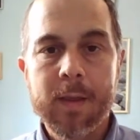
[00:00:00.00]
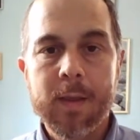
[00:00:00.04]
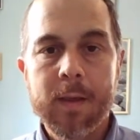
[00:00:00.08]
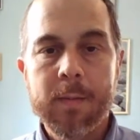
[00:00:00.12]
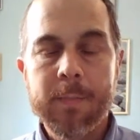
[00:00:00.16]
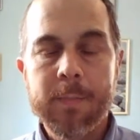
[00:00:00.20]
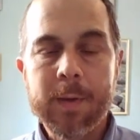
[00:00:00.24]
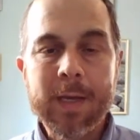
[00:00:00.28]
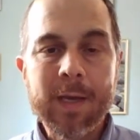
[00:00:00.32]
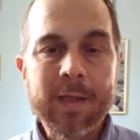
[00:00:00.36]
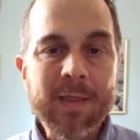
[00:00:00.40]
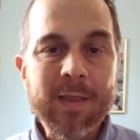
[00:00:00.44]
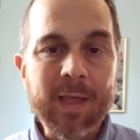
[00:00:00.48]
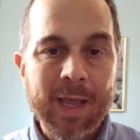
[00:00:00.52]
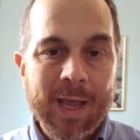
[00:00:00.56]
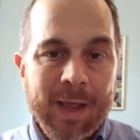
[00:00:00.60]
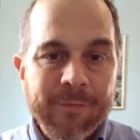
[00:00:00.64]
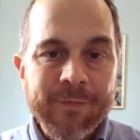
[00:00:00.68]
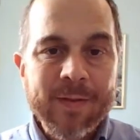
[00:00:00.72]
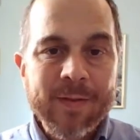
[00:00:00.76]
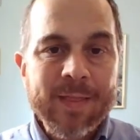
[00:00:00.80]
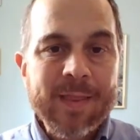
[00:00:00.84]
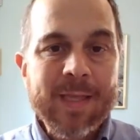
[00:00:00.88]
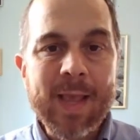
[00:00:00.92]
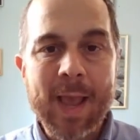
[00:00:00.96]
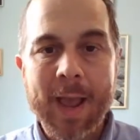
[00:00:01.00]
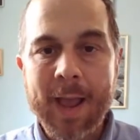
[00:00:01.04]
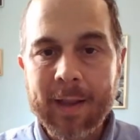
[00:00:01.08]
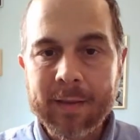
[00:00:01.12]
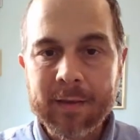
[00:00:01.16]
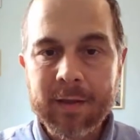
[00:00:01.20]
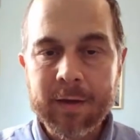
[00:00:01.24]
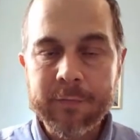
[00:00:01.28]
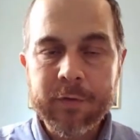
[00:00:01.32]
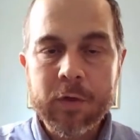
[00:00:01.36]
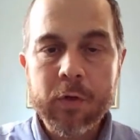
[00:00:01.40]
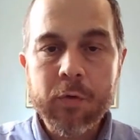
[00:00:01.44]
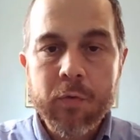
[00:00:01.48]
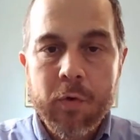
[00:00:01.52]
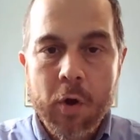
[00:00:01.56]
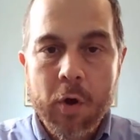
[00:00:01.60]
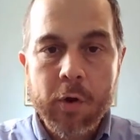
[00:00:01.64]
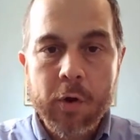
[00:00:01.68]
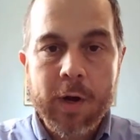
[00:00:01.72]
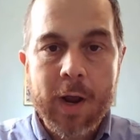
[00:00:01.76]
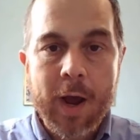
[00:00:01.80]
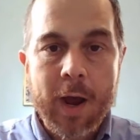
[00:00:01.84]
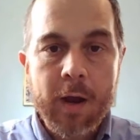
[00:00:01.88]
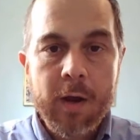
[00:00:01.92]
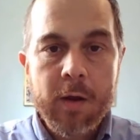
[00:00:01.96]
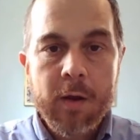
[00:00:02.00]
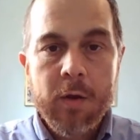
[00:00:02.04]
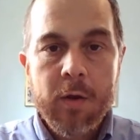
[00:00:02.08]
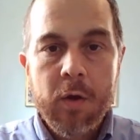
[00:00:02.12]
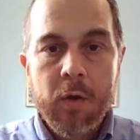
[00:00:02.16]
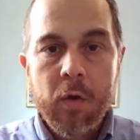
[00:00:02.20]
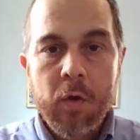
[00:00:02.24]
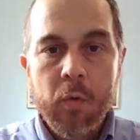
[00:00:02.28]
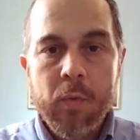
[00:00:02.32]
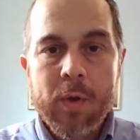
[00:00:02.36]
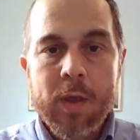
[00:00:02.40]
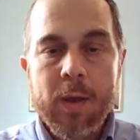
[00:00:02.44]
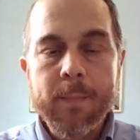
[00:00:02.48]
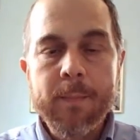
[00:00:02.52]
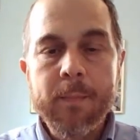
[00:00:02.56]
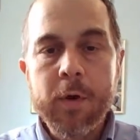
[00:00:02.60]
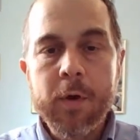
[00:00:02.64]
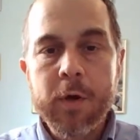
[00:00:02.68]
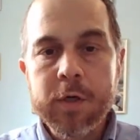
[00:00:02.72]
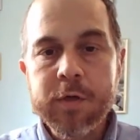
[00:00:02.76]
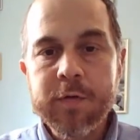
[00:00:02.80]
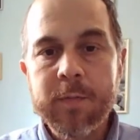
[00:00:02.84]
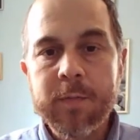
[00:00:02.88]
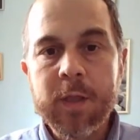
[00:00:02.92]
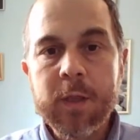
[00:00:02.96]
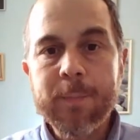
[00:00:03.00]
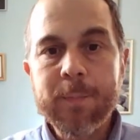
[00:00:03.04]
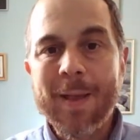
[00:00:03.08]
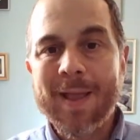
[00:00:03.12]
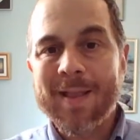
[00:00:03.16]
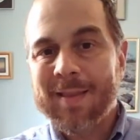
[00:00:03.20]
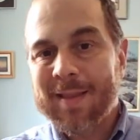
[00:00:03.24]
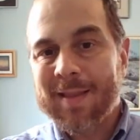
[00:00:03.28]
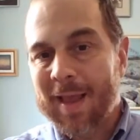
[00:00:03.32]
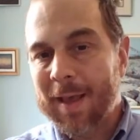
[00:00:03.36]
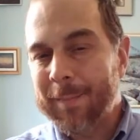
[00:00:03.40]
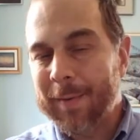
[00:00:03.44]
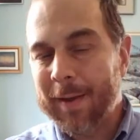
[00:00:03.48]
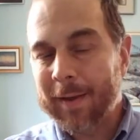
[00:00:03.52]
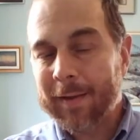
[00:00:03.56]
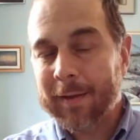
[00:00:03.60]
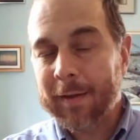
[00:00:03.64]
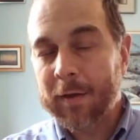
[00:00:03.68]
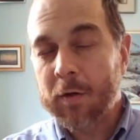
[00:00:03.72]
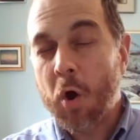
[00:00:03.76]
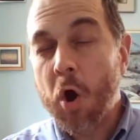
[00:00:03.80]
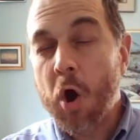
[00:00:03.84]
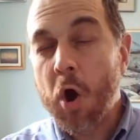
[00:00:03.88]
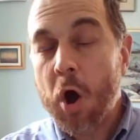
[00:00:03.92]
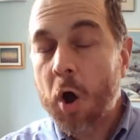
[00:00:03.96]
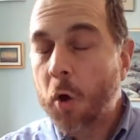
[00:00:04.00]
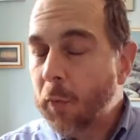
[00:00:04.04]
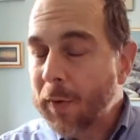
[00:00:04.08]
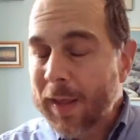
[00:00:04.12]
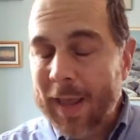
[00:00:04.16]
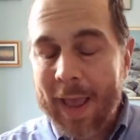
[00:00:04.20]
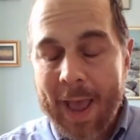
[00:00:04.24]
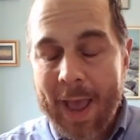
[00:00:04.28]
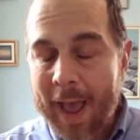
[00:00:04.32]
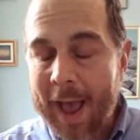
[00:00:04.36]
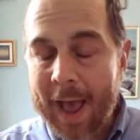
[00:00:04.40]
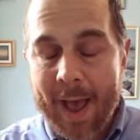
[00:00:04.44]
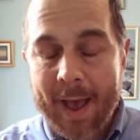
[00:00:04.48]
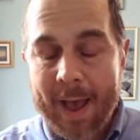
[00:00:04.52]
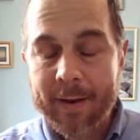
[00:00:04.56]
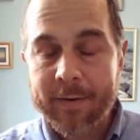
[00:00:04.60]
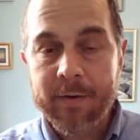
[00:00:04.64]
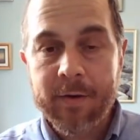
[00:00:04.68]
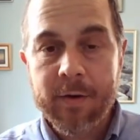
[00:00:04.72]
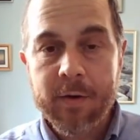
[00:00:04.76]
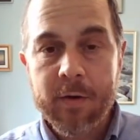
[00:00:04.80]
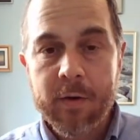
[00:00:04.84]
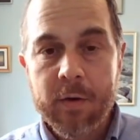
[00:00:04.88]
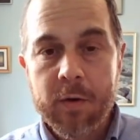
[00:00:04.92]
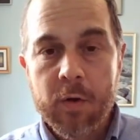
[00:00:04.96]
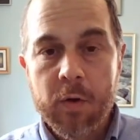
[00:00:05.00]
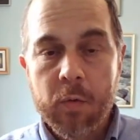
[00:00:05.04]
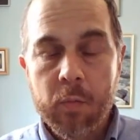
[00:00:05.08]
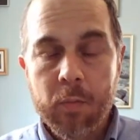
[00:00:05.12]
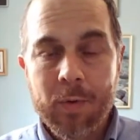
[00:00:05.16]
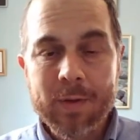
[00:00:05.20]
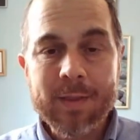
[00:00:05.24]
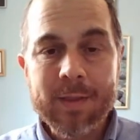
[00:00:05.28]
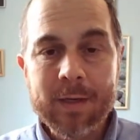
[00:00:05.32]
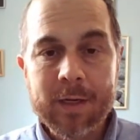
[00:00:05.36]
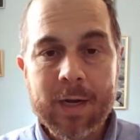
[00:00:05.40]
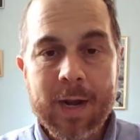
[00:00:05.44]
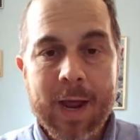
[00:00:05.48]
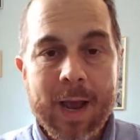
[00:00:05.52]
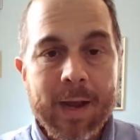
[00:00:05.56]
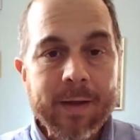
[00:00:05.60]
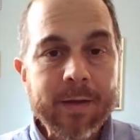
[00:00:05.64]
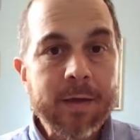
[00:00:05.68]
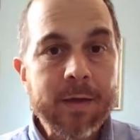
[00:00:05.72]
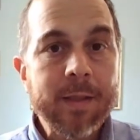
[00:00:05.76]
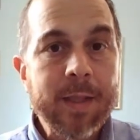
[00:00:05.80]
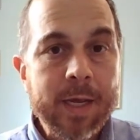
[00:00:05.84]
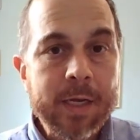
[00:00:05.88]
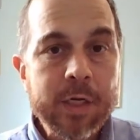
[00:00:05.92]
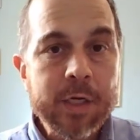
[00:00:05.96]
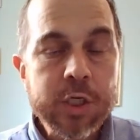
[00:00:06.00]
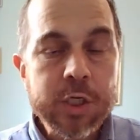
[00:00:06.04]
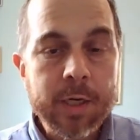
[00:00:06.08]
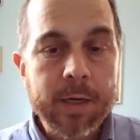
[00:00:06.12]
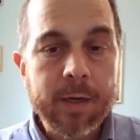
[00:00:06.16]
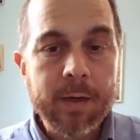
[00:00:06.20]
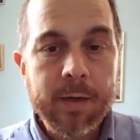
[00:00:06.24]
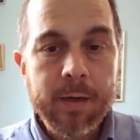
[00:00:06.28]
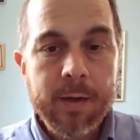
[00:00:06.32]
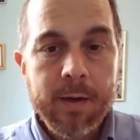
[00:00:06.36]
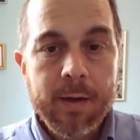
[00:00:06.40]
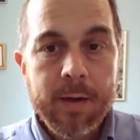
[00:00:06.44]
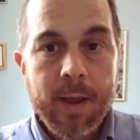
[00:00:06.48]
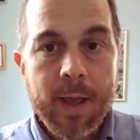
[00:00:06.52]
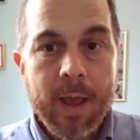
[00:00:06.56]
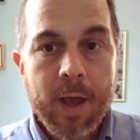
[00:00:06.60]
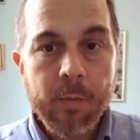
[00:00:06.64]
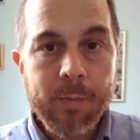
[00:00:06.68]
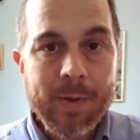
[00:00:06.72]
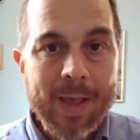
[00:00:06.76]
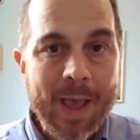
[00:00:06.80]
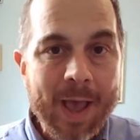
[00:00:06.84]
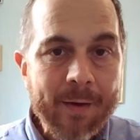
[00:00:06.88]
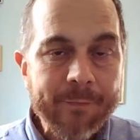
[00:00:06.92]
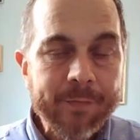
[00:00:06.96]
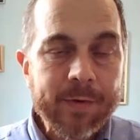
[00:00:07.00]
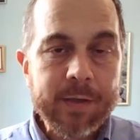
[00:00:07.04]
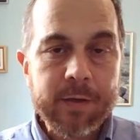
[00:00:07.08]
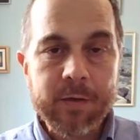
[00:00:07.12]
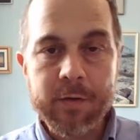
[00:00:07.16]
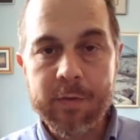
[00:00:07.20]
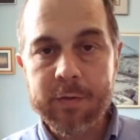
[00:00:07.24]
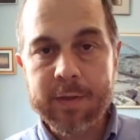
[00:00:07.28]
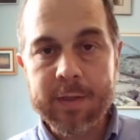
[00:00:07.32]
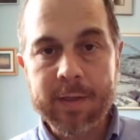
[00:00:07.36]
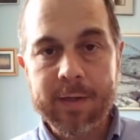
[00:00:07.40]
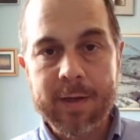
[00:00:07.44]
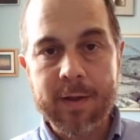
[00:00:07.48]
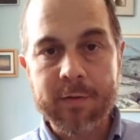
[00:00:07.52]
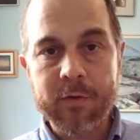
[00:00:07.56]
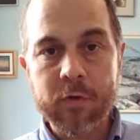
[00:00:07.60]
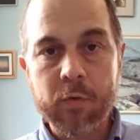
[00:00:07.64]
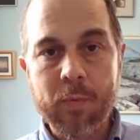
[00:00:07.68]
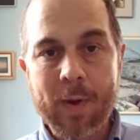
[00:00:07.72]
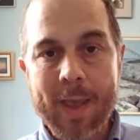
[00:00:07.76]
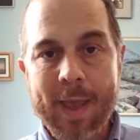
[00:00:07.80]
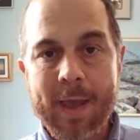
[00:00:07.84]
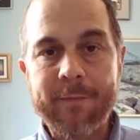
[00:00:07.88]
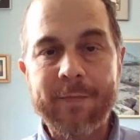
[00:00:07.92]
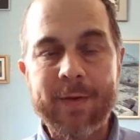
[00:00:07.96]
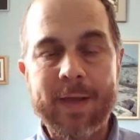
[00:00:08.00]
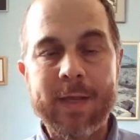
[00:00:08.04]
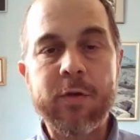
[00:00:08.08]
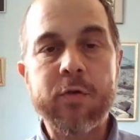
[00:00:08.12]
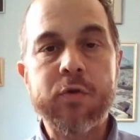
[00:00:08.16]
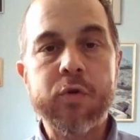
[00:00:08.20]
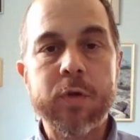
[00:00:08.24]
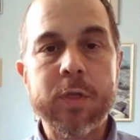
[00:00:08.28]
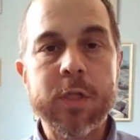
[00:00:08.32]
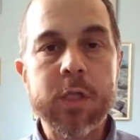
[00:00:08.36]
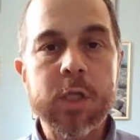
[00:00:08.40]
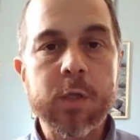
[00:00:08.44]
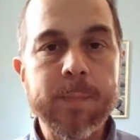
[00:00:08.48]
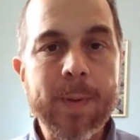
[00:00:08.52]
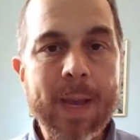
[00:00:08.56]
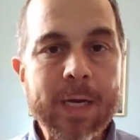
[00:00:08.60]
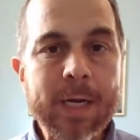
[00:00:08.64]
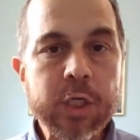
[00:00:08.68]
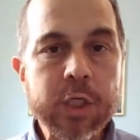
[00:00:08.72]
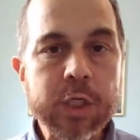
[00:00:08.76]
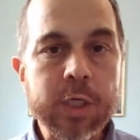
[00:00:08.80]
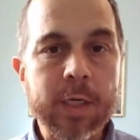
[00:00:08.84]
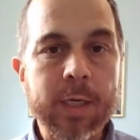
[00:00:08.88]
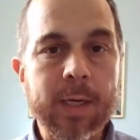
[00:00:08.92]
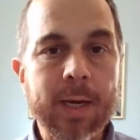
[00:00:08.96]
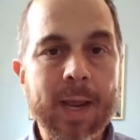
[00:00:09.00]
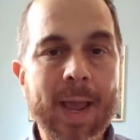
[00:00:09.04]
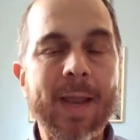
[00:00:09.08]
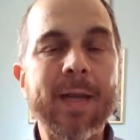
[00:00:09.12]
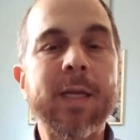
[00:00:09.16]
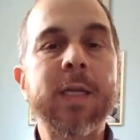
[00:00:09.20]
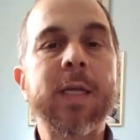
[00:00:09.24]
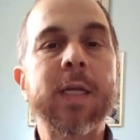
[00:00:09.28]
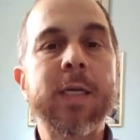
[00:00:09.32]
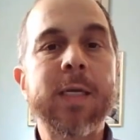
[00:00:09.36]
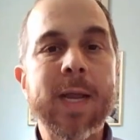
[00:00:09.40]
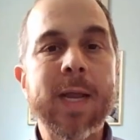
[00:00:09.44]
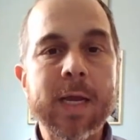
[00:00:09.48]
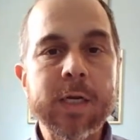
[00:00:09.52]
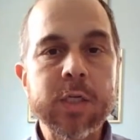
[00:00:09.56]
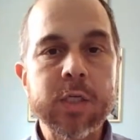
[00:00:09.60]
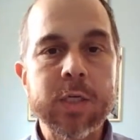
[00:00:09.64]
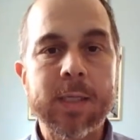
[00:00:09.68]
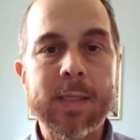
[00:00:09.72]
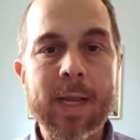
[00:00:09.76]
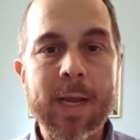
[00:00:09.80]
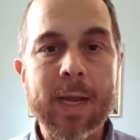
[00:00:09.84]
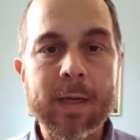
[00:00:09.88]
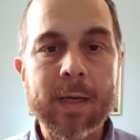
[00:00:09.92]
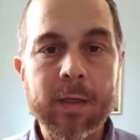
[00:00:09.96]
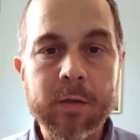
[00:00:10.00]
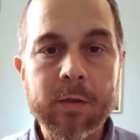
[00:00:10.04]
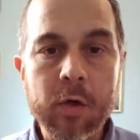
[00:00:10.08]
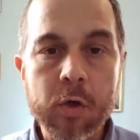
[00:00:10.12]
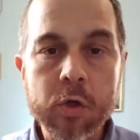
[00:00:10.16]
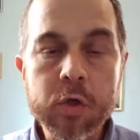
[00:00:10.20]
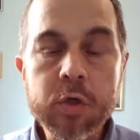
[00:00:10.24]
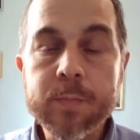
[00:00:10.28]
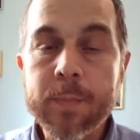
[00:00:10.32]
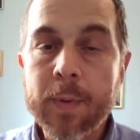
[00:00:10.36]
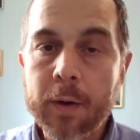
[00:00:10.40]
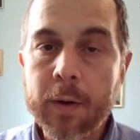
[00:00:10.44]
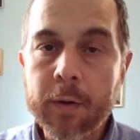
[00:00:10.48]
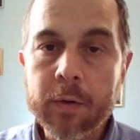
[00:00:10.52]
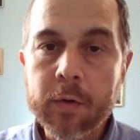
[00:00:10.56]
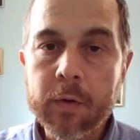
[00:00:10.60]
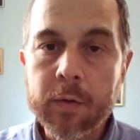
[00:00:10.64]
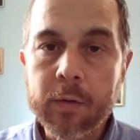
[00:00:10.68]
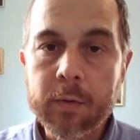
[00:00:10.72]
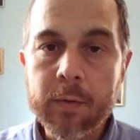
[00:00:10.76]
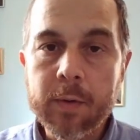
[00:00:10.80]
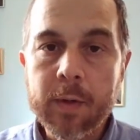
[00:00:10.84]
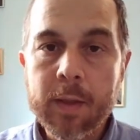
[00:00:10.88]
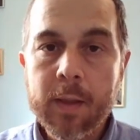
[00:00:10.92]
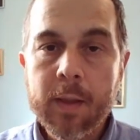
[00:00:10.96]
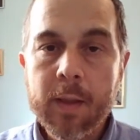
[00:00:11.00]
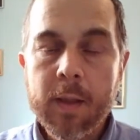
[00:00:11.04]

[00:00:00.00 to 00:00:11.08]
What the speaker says: Because if at the end of Corona, we emerge from this pandemic and all we had was an inoculation, and we haven't used it as a way of introspection and connection to HaKadosh Baruch Hu,